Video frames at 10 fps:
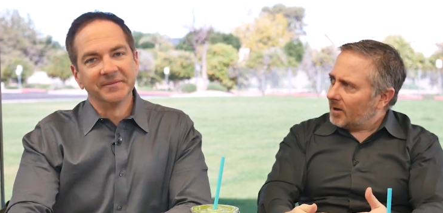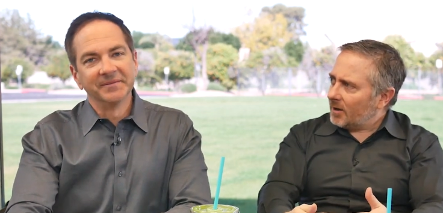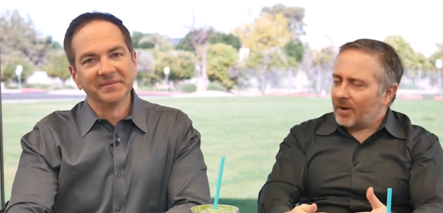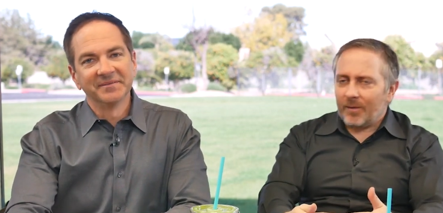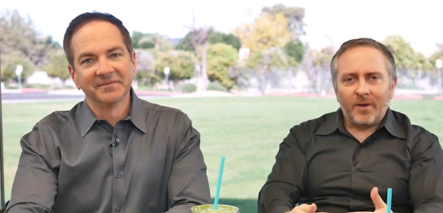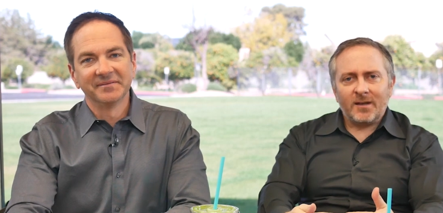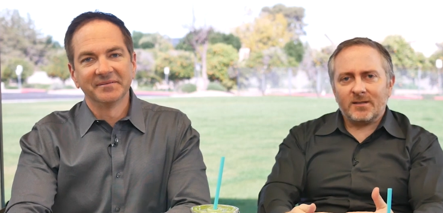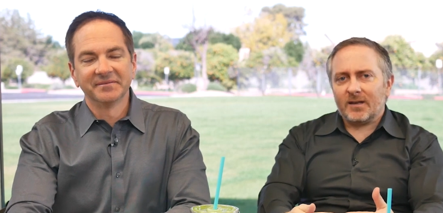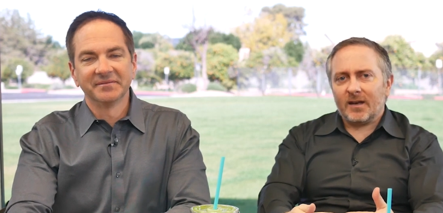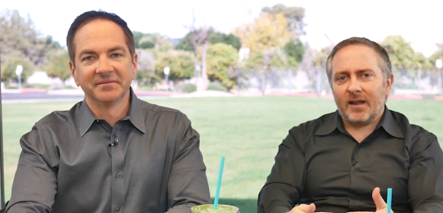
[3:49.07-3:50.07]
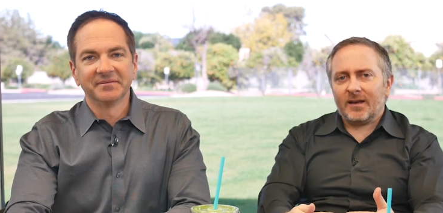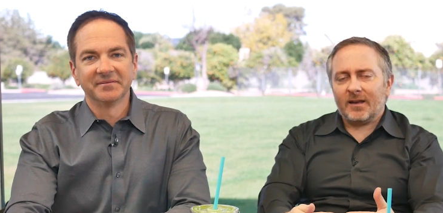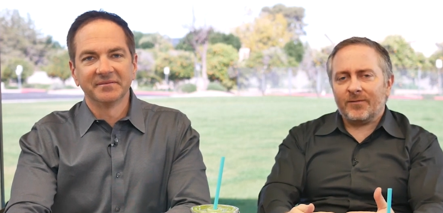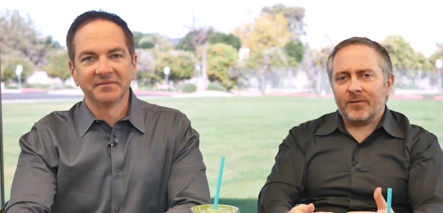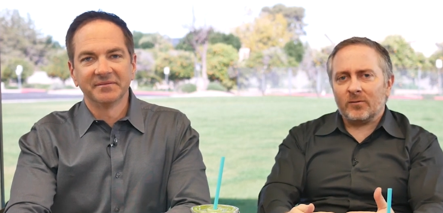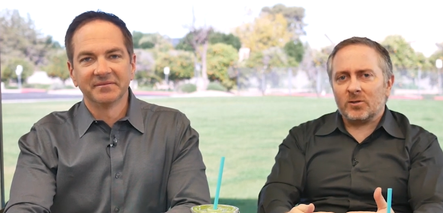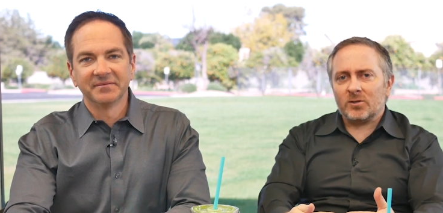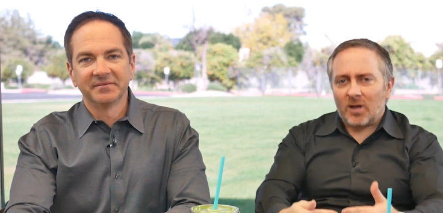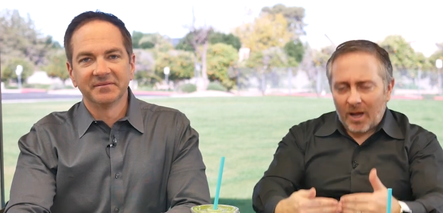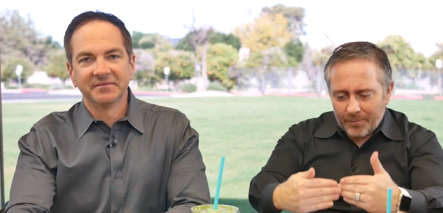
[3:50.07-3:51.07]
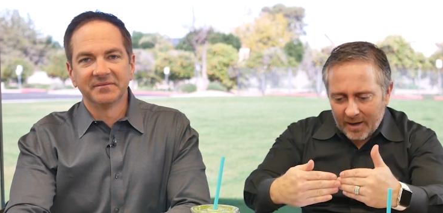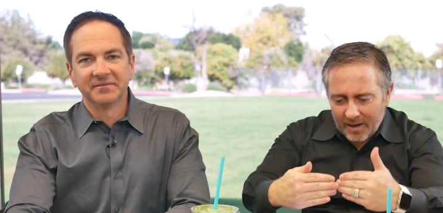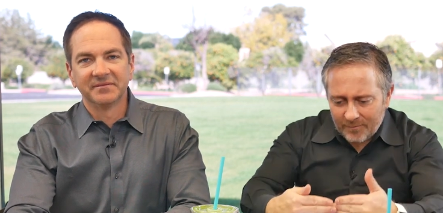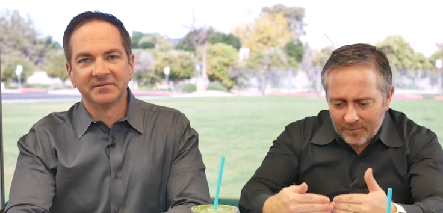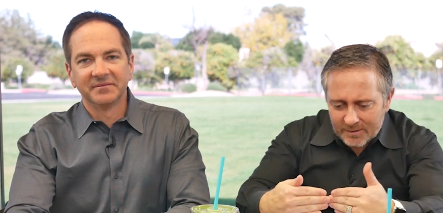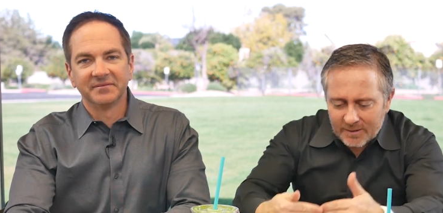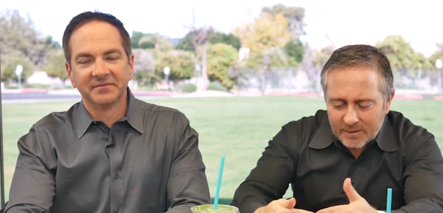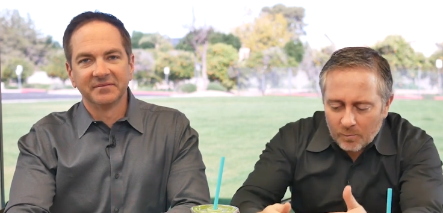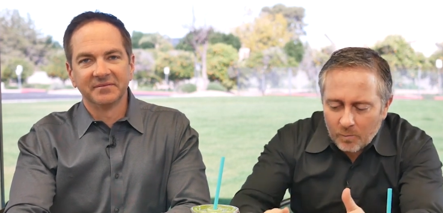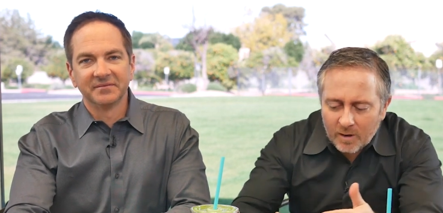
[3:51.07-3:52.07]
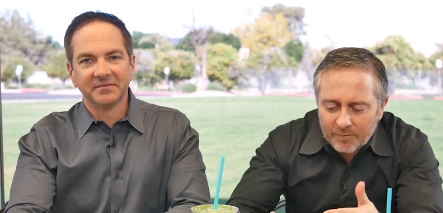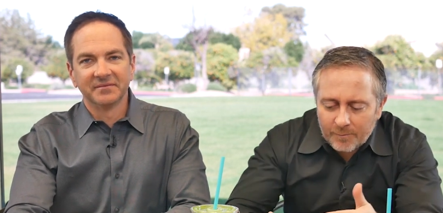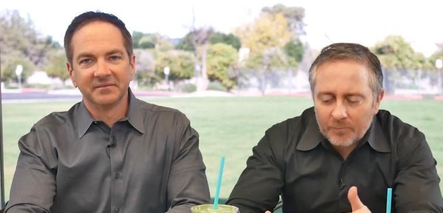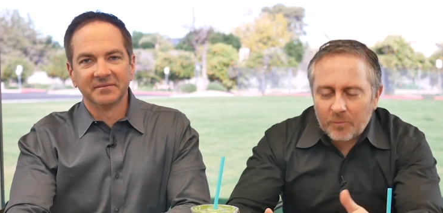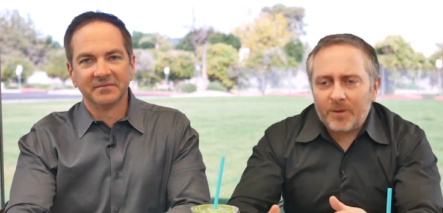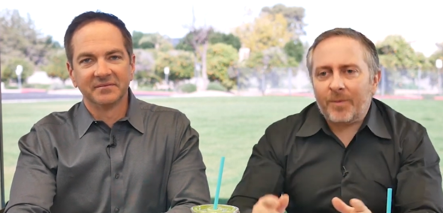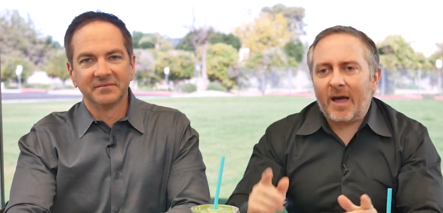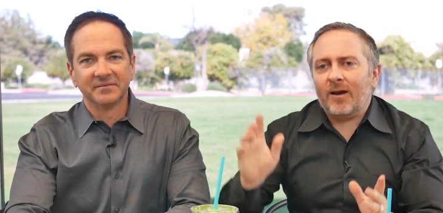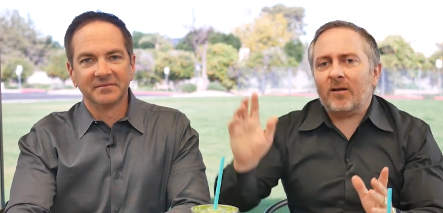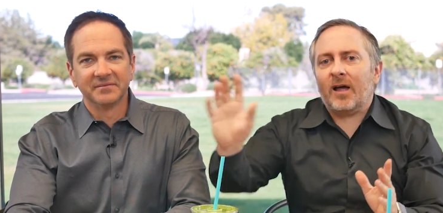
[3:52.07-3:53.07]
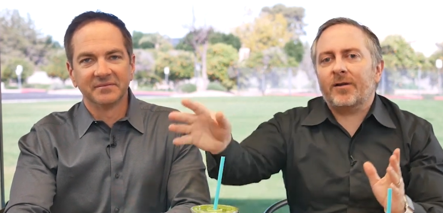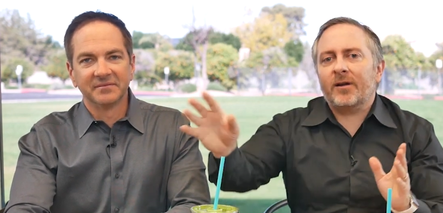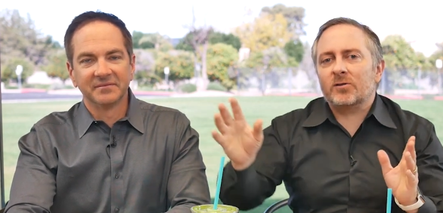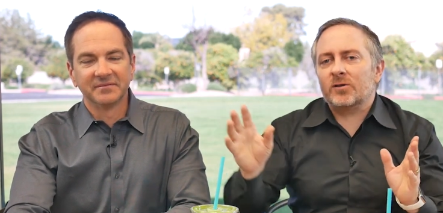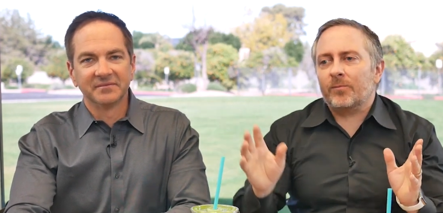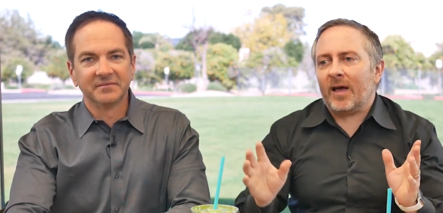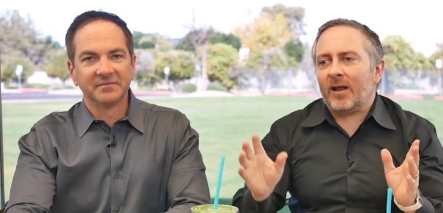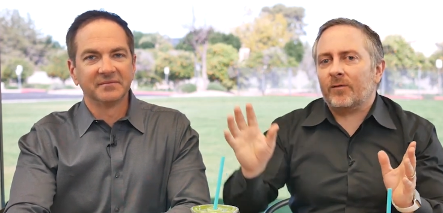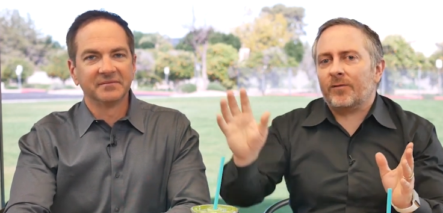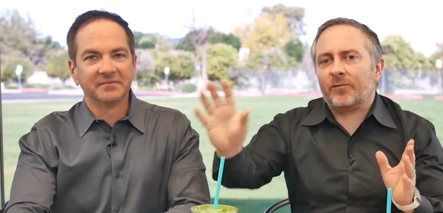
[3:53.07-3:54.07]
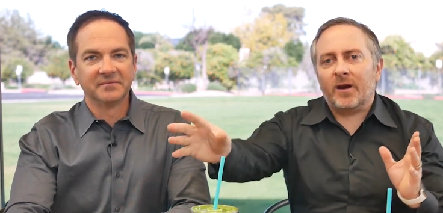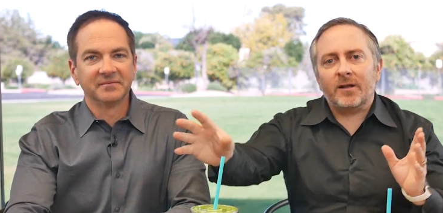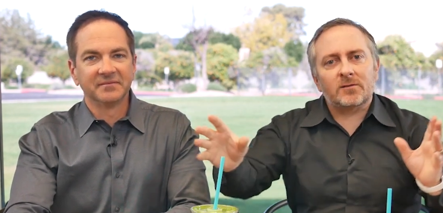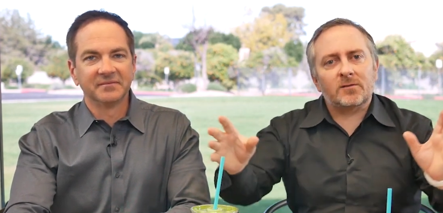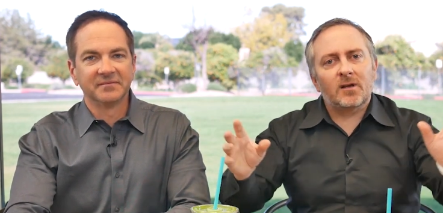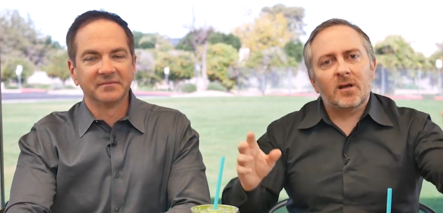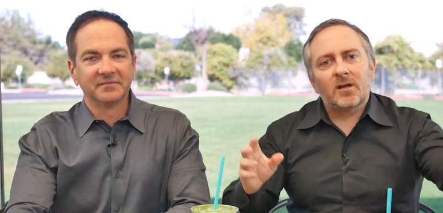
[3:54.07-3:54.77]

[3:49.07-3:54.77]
Speaker 1: You'd be amazed at, at, if you'll just stop every single one of them. We battle out here, so you battle with friends,